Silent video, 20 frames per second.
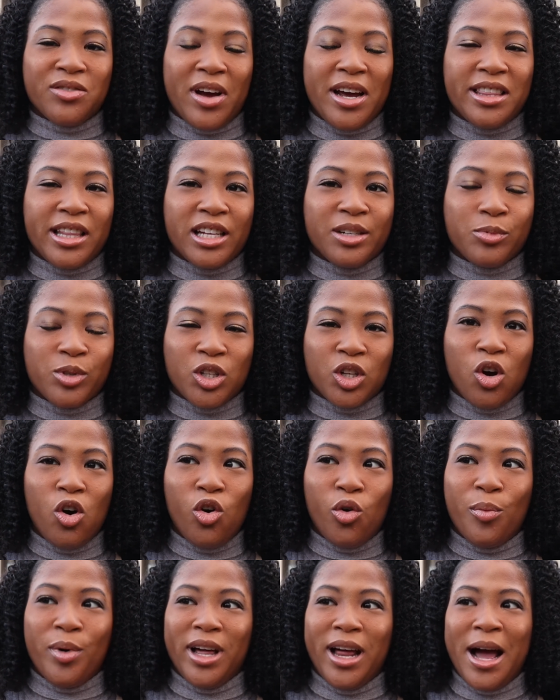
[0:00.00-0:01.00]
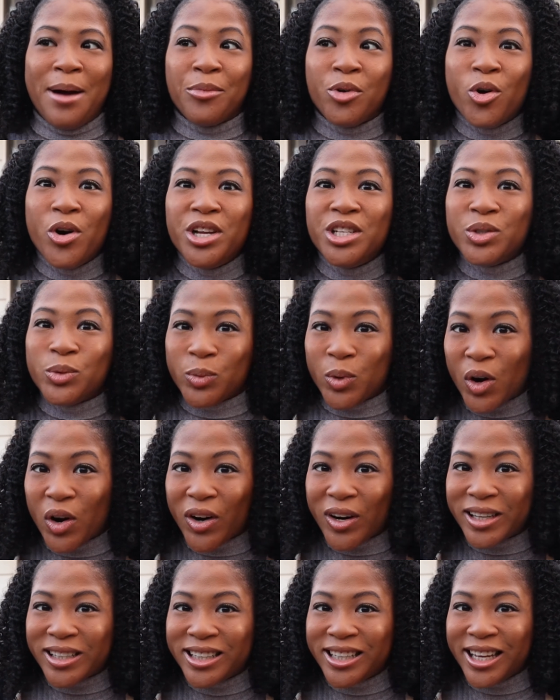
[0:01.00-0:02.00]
right? That was the goal, but I'm going to work.